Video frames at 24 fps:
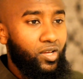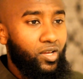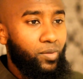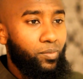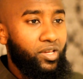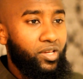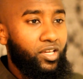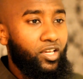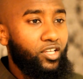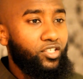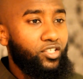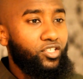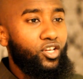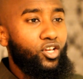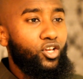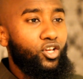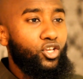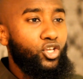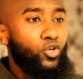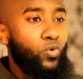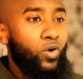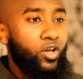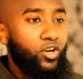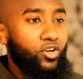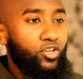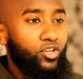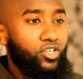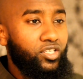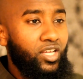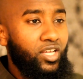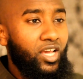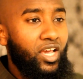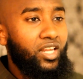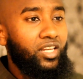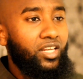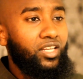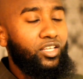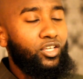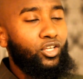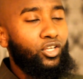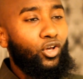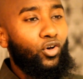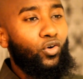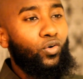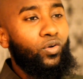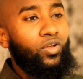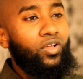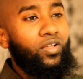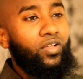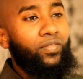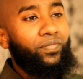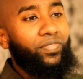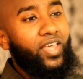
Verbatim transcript: because you understand, you know,